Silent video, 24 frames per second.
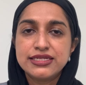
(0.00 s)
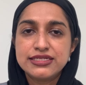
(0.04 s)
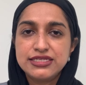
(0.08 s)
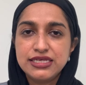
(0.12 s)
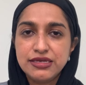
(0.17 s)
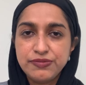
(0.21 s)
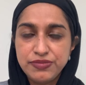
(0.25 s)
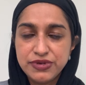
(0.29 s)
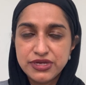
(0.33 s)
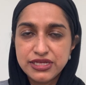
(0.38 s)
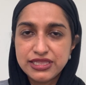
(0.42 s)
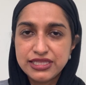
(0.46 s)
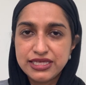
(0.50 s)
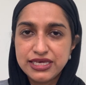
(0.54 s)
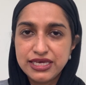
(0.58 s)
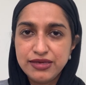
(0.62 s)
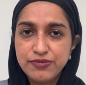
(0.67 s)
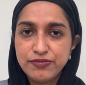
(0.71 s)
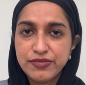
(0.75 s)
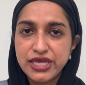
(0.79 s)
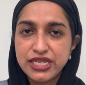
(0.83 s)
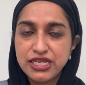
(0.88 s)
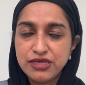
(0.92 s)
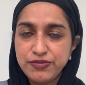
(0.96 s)
Typically,
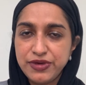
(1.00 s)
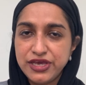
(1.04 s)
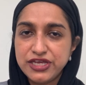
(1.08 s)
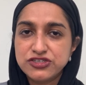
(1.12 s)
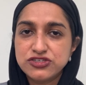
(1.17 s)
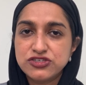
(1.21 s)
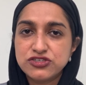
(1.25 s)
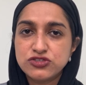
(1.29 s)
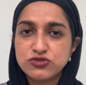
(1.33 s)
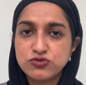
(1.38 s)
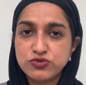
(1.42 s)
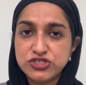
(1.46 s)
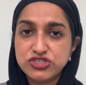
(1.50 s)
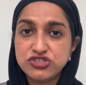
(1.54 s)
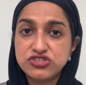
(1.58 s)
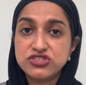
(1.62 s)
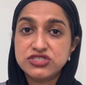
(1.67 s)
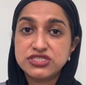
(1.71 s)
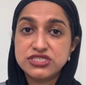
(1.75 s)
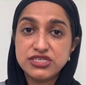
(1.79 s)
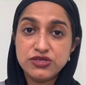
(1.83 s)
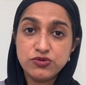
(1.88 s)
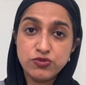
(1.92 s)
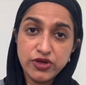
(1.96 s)
many patients wish to
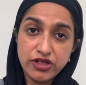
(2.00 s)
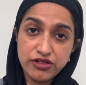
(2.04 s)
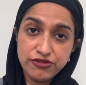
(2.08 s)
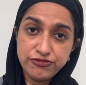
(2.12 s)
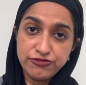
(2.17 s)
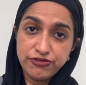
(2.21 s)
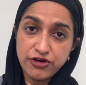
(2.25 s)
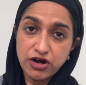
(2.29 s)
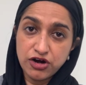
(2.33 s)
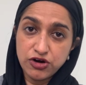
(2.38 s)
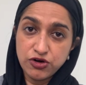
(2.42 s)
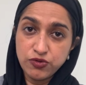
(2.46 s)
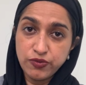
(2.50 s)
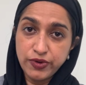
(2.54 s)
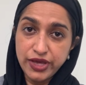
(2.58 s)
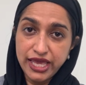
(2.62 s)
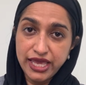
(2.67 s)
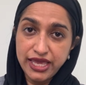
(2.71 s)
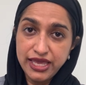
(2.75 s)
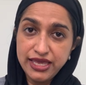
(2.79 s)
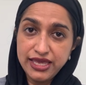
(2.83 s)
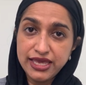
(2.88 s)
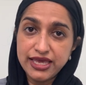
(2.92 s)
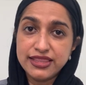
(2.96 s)
see well far
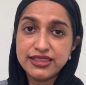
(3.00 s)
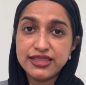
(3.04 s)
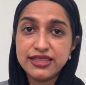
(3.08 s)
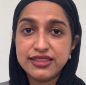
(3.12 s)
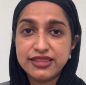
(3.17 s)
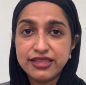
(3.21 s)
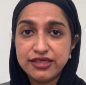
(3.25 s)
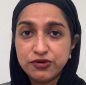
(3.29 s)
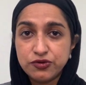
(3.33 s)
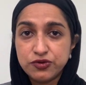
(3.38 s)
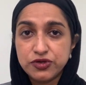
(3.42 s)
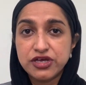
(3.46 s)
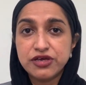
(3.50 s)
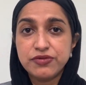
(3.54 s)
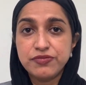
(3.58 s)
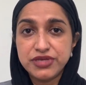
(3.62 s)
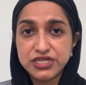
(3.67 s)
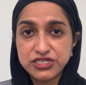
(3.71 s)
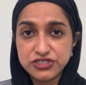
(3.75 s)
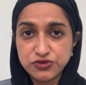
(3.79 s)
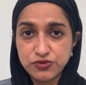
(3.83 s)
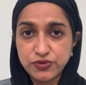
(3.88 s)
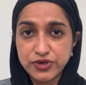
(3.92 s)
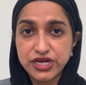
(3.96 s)
away, and then they will
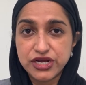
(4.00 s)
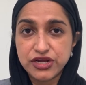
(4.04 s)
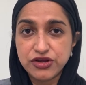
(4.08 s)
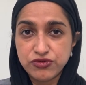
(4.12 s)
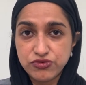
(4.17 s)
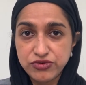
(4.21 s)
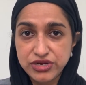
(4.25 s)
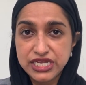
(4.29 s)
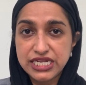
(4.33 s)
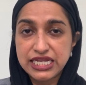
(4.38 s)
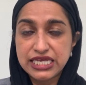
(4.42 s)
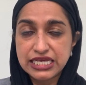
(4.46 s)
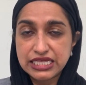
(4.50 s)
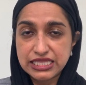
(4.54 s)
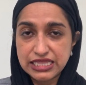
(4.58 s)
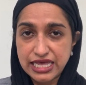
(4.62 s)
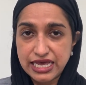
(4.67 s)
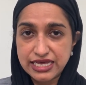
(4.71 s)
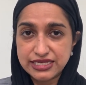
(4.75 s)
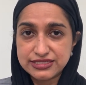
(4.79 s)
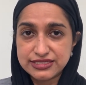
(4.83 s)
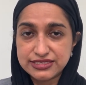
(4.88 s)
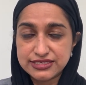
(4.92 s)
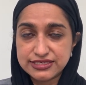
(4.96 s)
commit to wearing reading
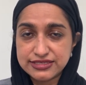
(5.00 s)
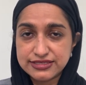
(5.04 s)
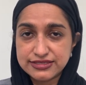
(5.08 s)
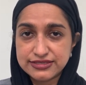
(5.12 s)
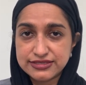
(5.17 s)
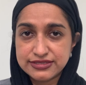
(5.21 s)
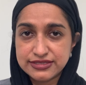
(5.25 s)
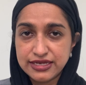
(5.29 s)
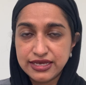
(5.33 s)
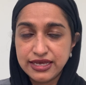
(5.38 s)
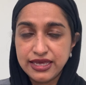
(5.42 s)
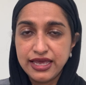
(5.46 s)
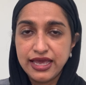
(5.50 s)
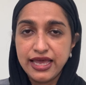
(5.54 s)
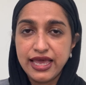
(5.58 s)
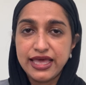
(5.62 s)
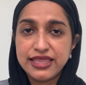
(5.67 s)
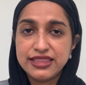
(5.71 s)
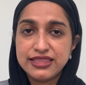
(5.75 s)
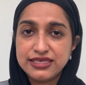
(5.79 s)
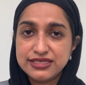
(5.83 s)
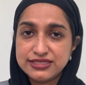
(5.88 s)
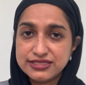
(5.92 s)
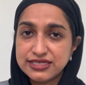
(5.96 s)
glasses.
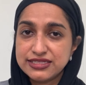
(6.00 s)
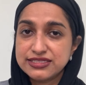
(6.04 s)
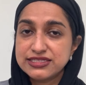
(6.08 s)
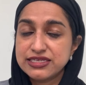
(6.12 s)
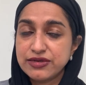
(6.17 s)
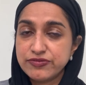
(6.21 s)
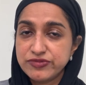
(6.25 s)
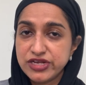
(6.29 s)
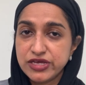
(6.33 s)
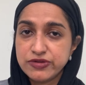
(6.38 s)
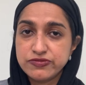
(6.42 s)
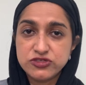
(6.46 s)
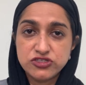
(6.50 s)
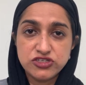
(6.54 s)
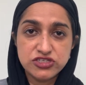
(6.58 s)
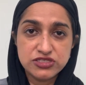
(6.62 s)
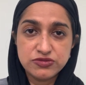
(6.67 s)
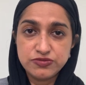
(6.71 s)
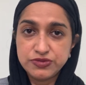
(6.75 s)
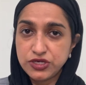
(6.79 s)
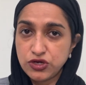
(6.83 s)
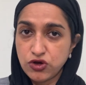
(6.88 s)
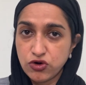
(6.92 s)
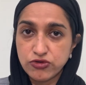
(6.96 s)
And these can sometimes
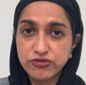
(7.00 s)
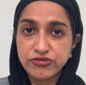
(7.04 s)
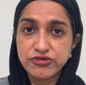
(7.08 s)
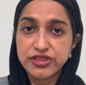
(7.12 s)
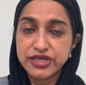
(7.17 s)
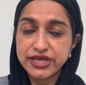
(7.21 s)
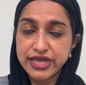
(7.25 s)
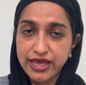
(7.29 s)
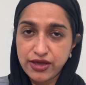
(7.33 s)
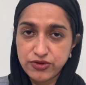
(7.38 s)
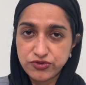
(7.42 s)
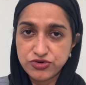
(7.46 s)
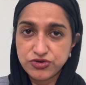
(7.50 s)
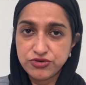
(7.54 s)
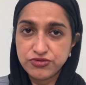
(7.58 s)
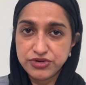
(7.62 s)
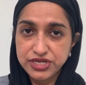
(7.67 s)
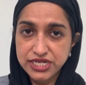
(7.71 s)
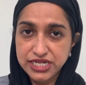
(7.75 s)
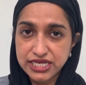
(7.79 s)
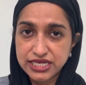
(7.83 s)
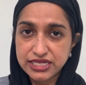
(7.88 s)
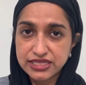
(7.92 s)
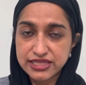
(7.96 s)
just be over-the-counter
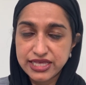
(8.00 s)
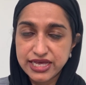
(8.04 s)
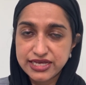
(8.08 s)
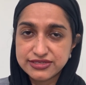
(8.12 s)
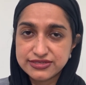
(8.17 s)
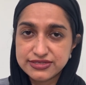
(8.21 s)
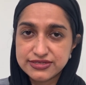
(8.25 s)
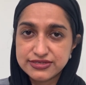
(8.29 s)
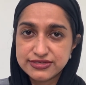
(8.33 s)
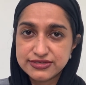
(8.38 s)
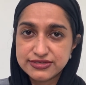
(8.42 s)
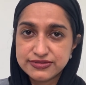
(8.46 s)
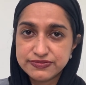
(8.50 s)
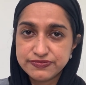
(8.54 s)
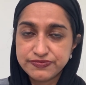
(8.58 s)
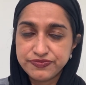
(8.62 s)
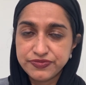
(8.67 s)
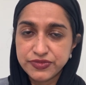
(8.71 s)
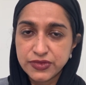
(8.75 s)
reading glasses.